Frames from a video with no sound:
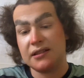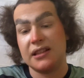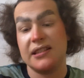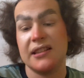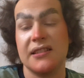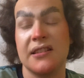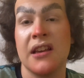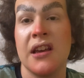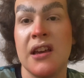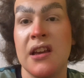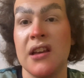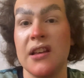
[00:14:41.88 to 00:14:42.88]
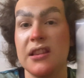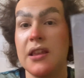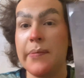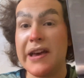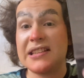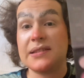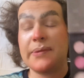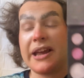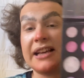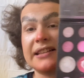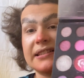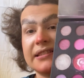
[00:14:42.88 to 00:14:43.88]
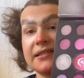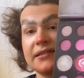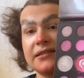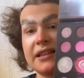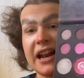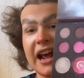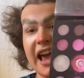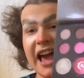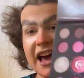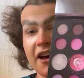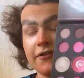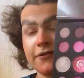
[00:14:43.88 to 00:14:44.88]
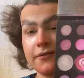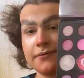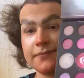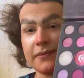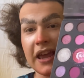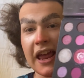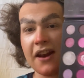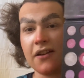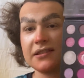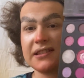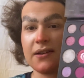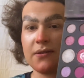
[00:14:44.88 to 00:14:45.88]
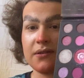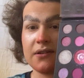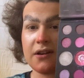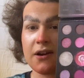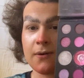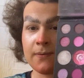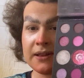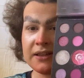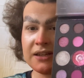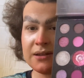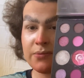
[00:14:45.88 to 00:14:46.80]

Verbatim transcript: this is the best pinks that I have. And also a really good